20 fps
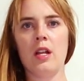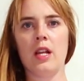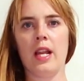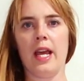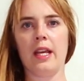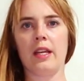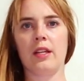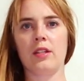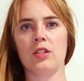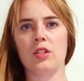
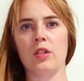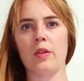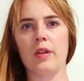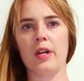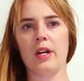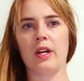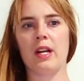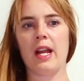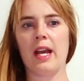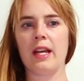Like, so
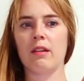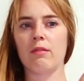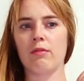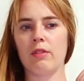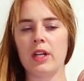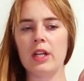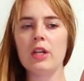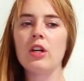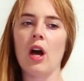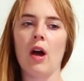they're like
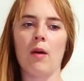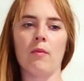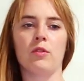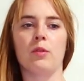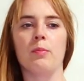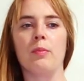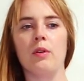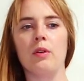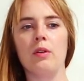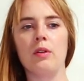really
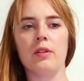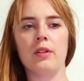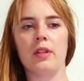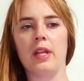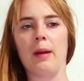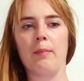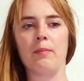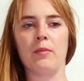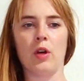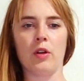comfortable.
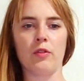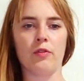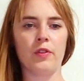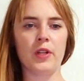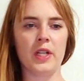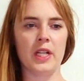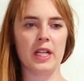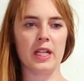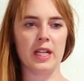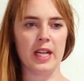I'm not
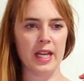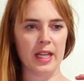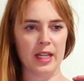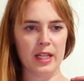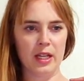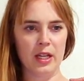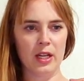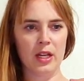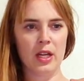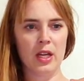feeling
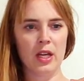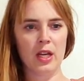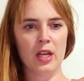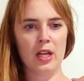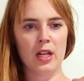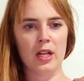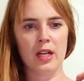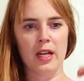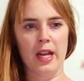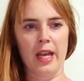like
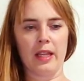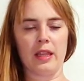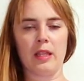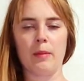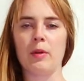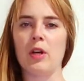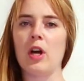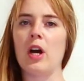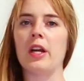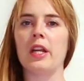
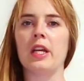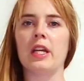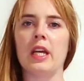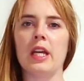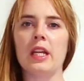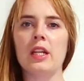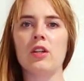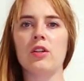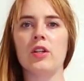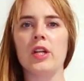them cutting
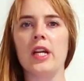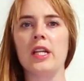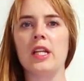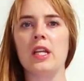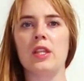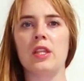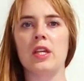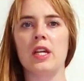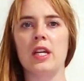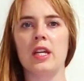in or
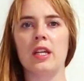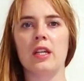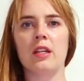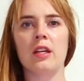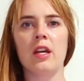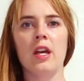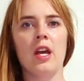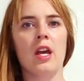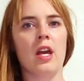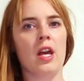
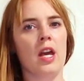anything.